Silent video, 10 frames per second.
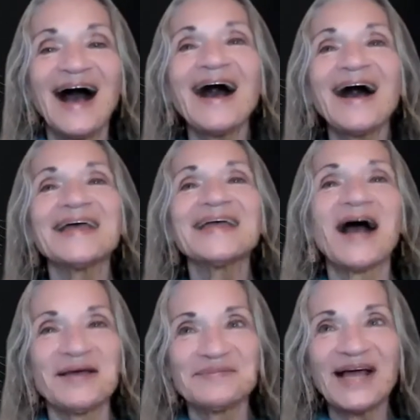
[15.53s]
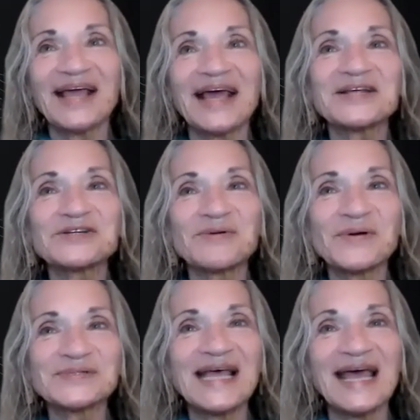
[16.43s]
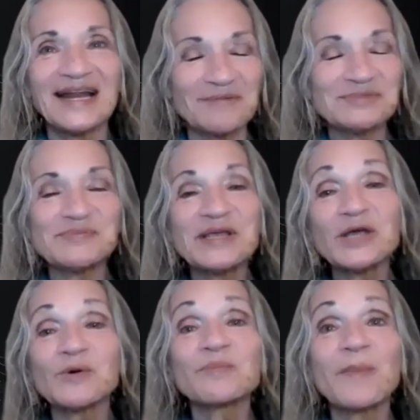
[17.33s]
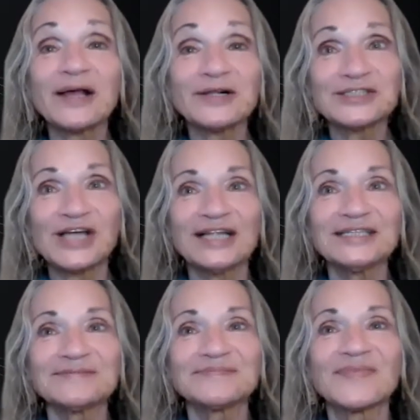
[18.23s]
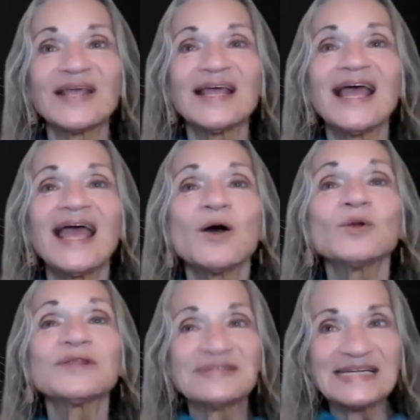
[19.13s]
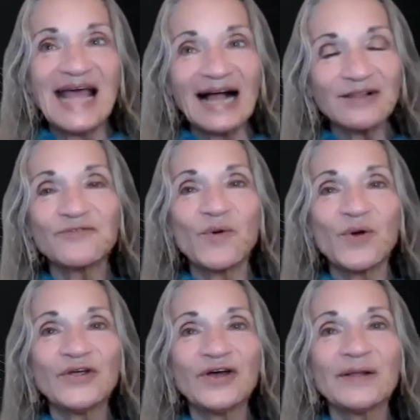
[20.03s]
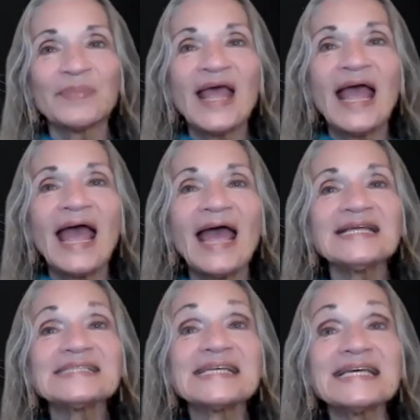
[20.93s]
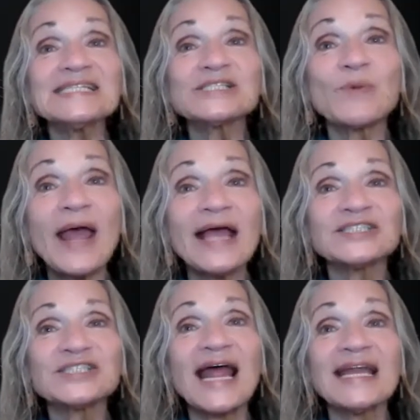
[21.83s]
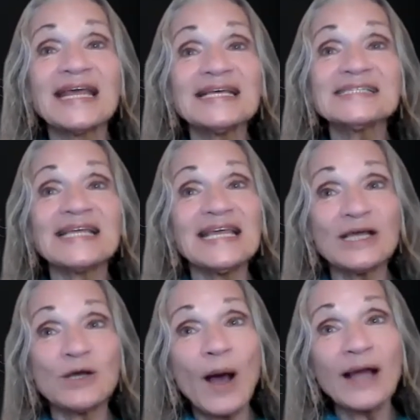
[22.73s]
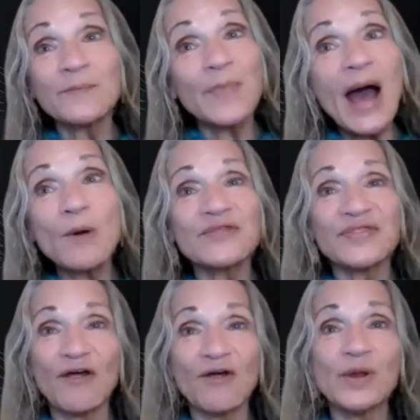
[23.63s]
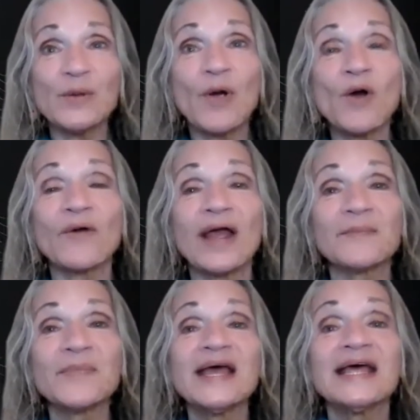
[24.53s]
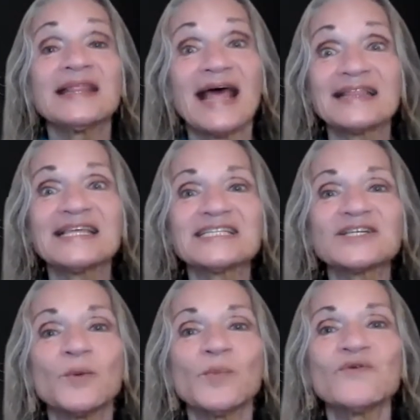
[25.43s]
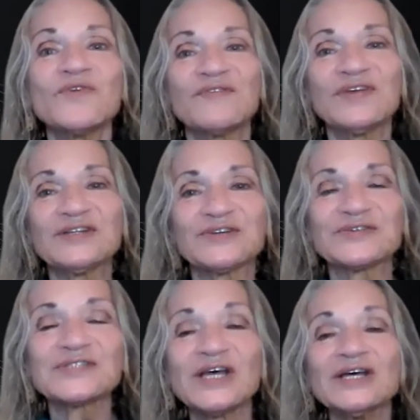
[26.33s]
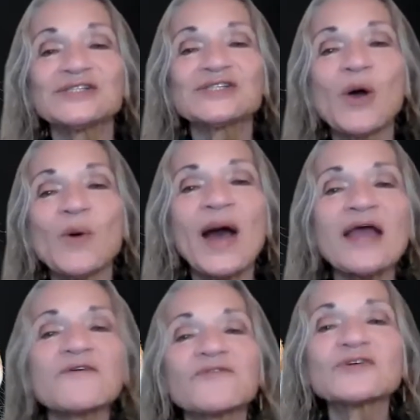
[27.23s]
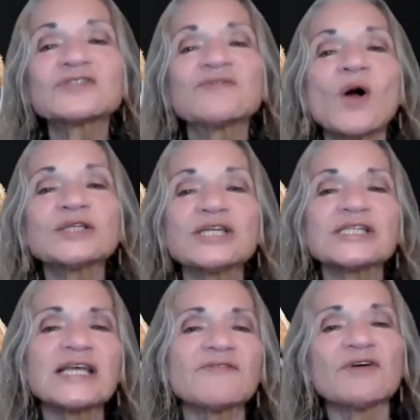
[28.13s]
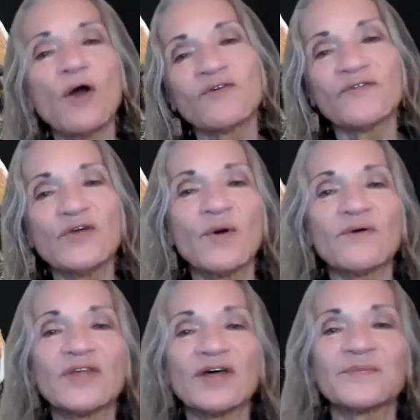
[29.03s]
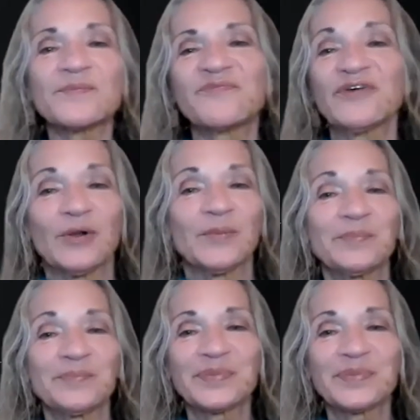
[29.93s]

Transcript: Hi, I'm Diana DeRosa, and I'm speaking with Michael Dunne, who lives in California. And it's his ranch and his equine empowered therapy program that this movie features. So, Mike, first of all, just give an overview of the film.